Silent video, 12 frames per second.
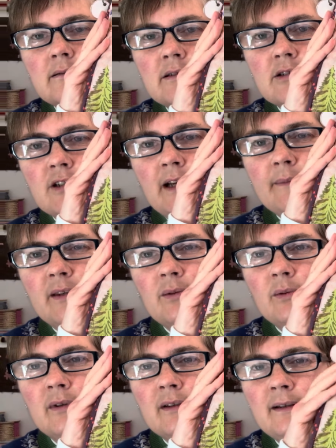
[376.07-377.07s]
It's a shame that all
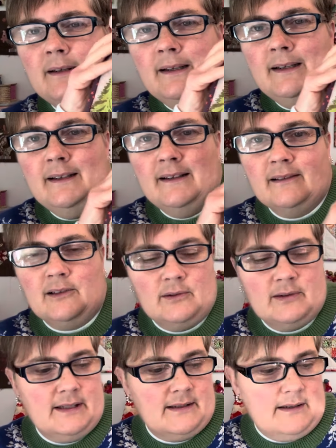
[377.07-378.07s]
the
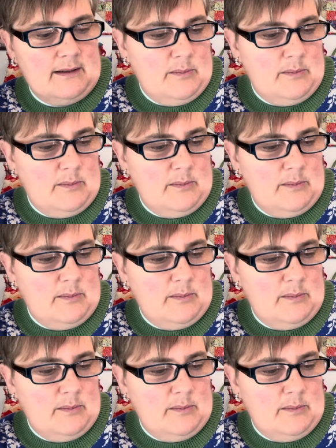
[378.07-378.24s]
contents of the